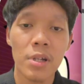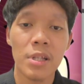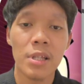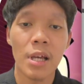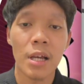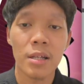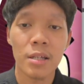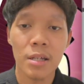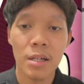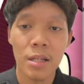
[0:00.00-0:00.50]

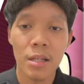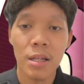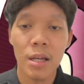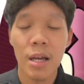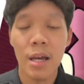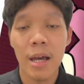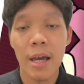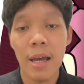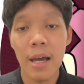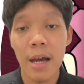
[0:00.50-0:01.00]
detection,
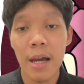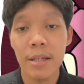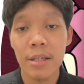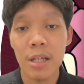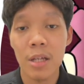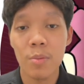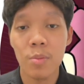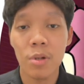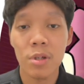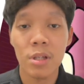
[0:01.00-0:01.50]
AI
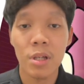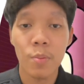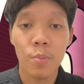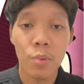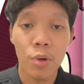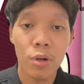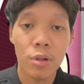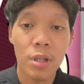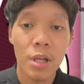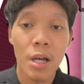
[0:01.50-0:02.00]
chatbot
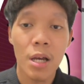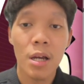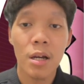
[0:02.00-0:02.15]
support,